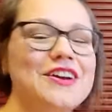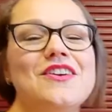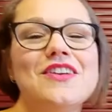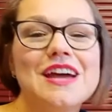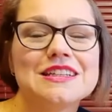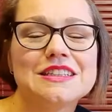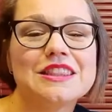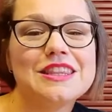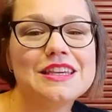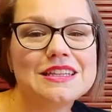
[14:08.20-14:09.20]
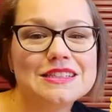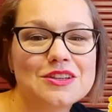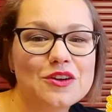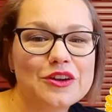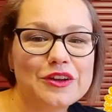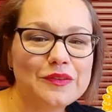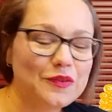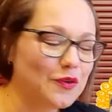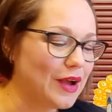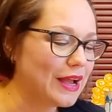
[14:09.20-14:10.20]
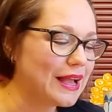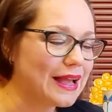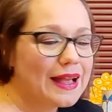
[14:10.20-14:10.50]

All right, these are good for a